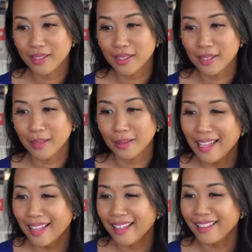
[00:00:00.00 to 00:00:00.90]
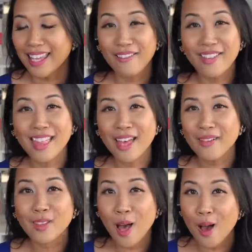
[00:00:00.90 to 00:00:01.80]
So Kevin, that was a
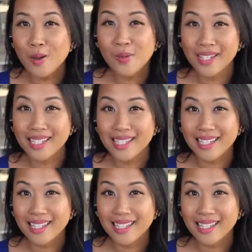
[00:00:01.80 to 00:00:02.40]
long-winded